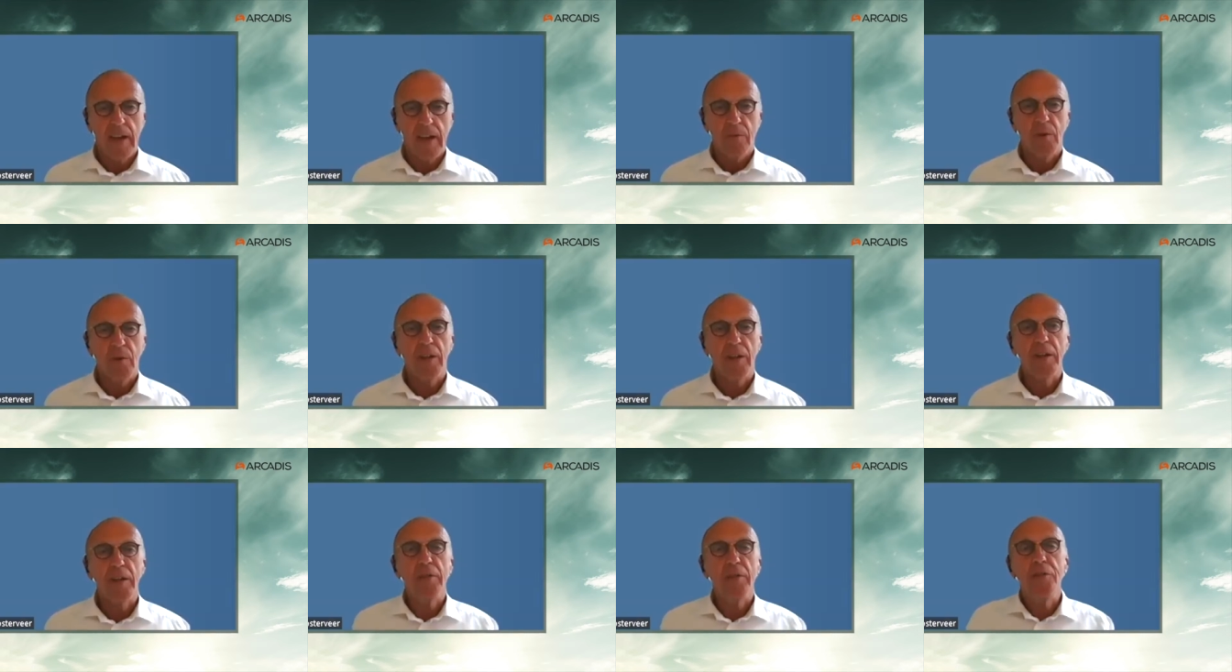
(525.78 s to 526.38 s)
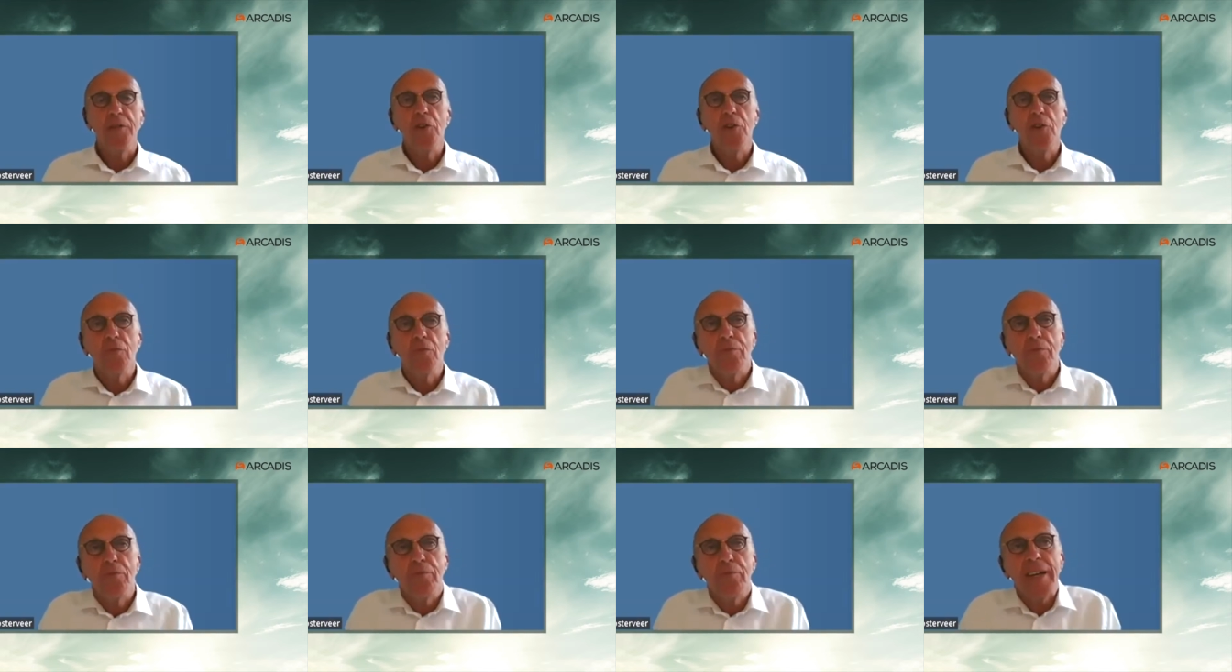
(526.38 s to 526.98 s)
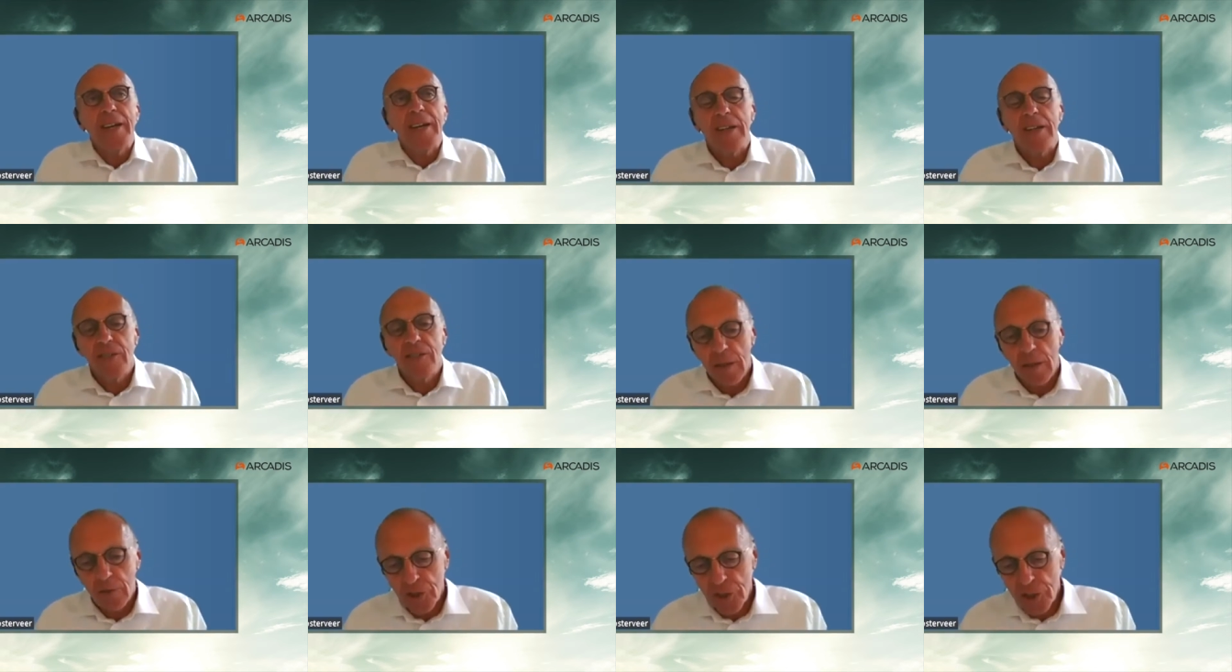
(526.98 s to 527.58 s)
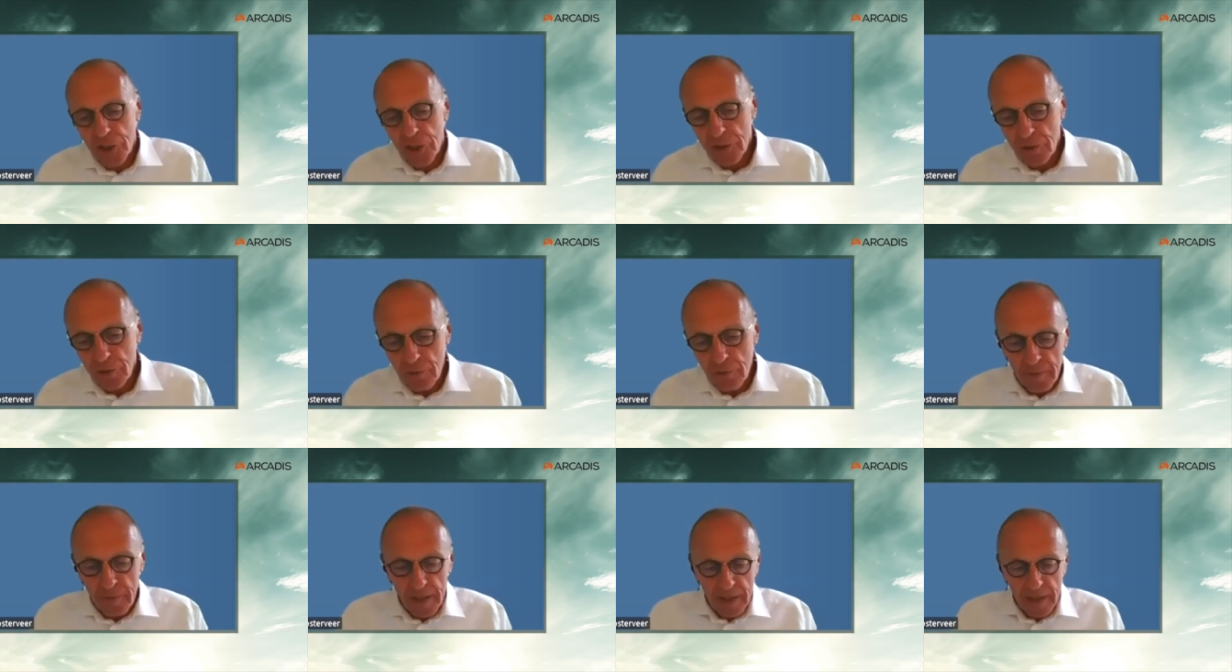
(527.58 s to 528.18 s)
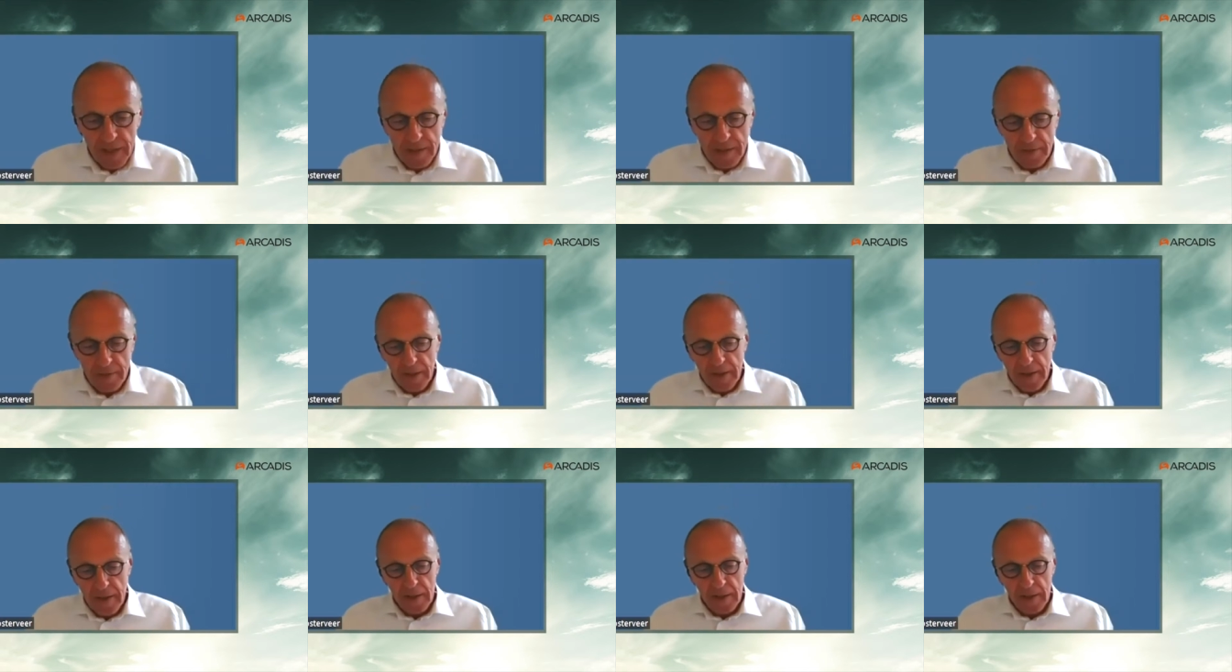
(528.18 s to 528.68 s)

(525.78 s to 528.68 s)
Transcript: Well, if you bring it down to uh,